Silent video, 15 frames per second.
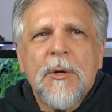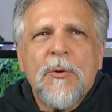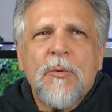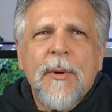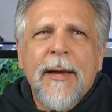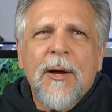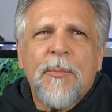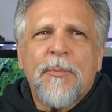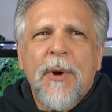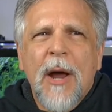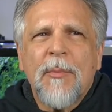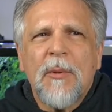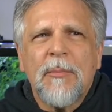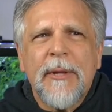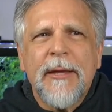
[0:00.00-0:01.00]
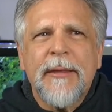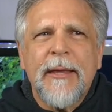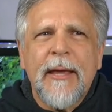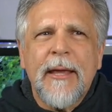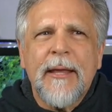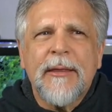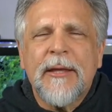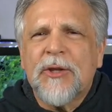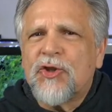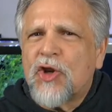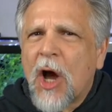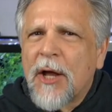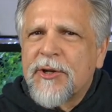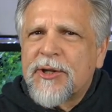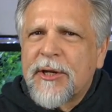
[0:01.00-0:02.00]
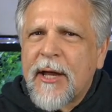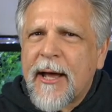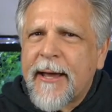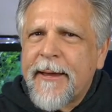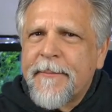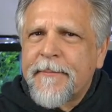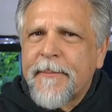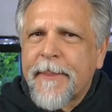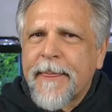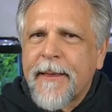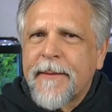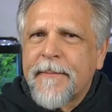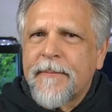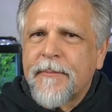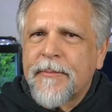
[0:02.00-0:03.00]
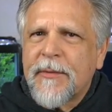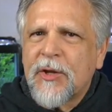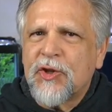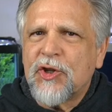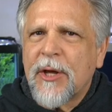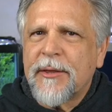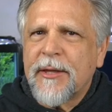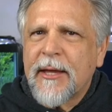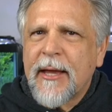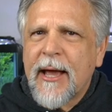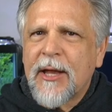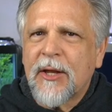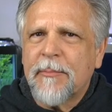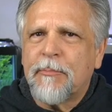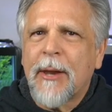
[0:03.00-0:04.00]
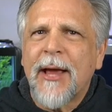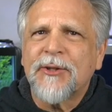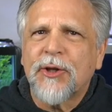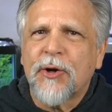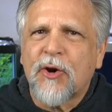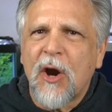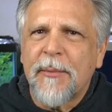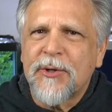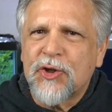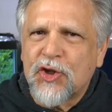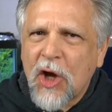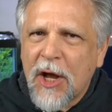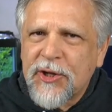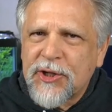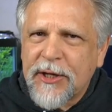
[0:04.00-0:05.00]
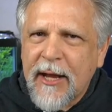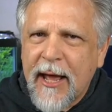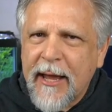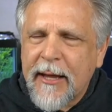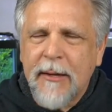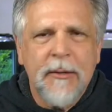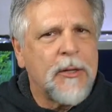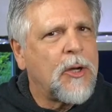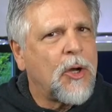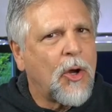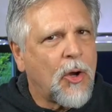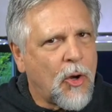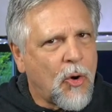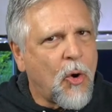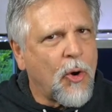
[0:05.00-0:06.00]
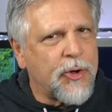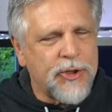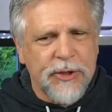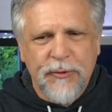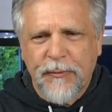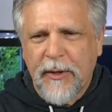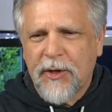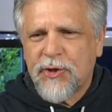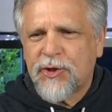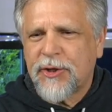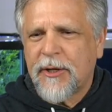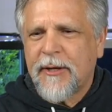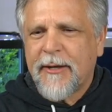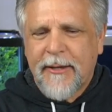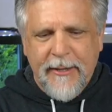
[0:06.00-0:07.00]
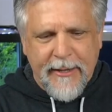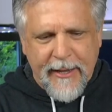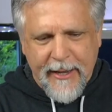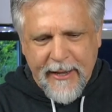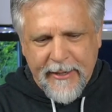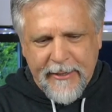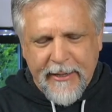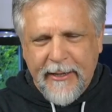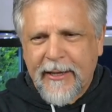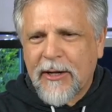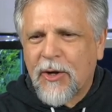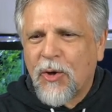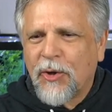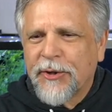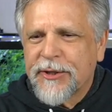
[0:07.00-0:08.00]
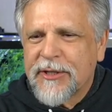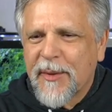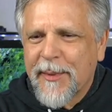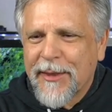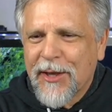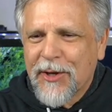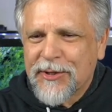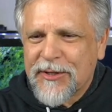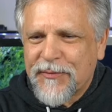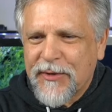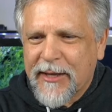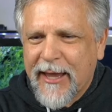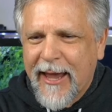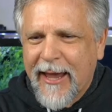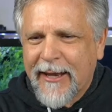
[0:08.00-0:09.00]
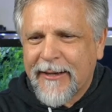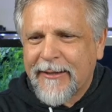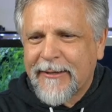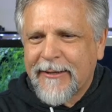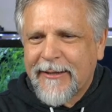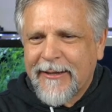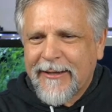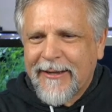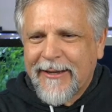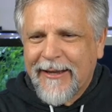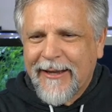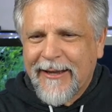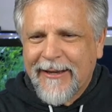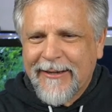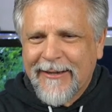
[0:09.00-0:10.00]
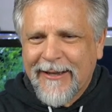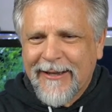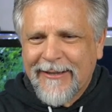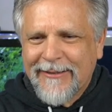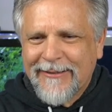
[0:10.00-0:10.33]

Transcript: well, probably the the Johnsonii, the the uh, Placidochromis johnsoni, gorgeous fish, and uh, get a hold of some of those if you can, and uh,